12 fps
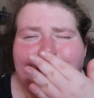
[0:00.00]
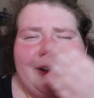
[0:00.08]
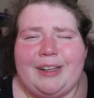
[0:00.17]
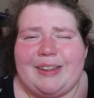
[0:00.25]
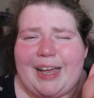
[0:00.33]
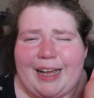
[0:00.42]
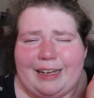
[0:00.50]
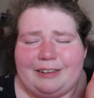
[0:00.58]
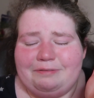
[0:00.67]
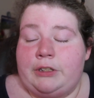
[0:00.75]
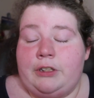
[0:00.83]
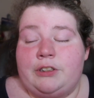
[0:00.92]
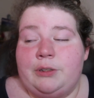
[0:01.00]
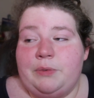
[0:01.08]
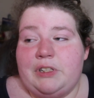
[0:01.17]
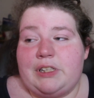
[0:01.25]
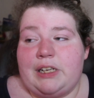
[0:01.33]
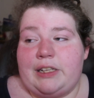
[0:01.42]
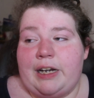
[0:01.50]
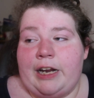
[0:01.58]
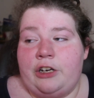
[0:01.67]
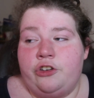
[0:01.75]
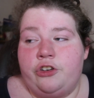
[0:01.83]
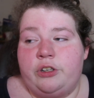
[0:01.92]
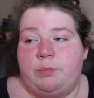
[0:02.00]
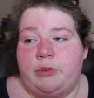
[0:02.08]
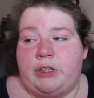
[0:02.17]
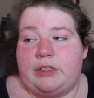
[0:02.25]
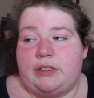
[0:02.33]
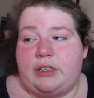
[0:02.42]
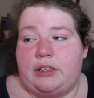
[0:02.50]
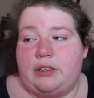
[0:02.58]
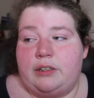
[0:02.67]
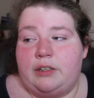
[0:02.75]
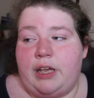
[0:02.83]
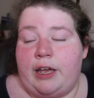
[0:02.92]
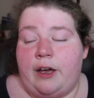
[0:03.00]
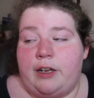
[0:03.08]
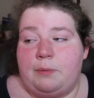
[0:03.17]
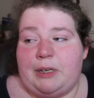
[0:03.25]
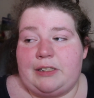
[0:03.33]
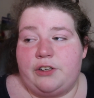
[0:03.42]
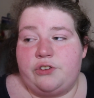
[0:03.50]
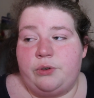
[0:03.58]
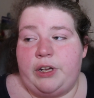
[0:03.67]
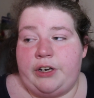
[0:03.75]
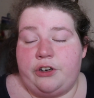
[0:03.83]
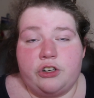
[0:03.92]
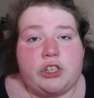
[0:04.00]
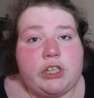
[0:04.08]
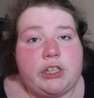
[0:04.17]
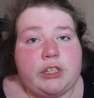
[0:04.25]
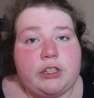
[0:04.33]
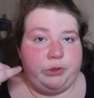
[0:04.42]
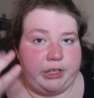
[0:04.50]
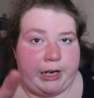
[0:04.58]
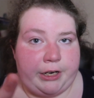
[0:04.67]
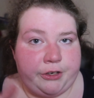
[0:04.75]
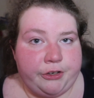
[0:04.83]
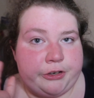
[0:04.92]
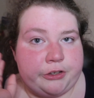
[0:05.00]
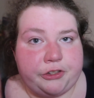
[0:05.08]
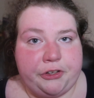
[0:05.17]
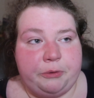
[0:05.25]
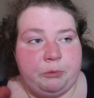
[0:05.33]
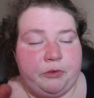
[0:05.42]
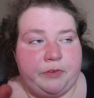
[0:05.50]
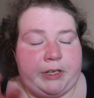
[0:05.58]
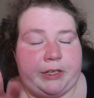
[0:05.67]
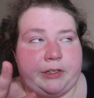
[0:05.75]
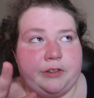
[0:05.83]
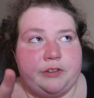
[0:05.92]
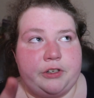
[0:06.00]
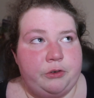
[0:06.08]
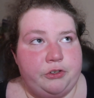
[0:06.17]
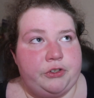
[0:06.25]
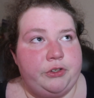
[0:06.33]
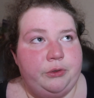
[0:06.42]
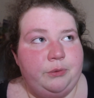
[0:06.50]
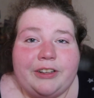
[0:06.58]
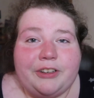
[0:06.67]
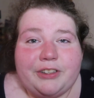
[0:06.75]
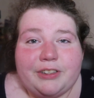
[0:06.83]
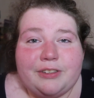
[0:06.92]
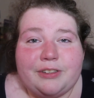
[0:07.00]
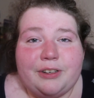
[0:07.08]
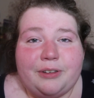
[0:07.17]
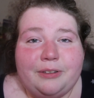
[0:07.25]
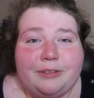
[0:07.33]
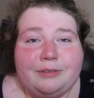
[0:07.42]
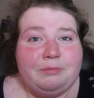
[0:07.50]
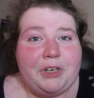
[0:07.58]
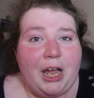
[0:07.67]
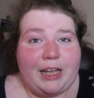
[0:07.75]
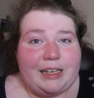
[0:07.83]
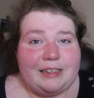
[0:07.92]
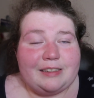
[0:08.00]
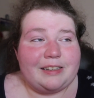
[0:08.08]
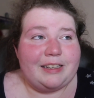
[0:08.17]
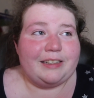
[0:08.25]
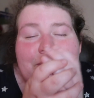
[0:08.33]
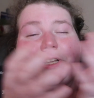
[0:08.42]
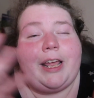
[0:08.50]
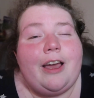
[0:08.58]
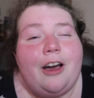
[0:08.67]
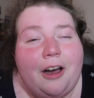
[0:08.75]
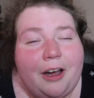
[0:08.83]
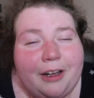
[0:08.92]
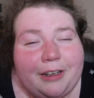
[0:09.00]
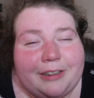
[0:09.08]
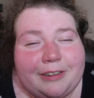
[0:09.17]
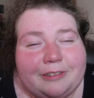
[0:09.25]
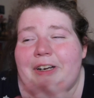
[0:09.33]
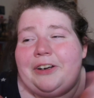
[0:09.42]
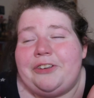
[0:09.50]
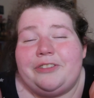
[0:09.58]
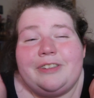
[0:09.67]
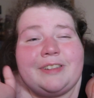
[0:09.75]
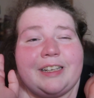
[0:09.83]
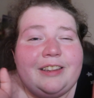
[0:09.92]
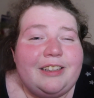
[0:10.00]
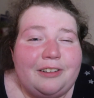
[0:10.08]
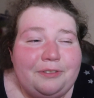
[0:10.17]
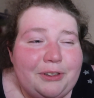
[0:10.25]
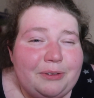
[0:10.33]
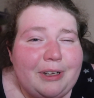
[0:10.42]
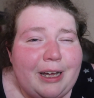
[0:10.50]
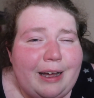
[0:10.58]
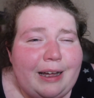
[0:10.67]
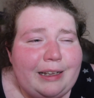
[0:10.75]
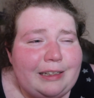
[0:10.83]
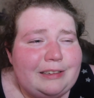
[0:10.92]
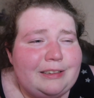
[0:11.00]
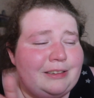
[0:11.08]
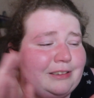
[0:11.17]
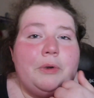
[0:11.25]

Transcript: all of that. I saw someone say that Andrew just brings chaotic bisexual energy to the character and to the movie and it's so true. They're just so nice like when they hug, when Andrew says I love you guys,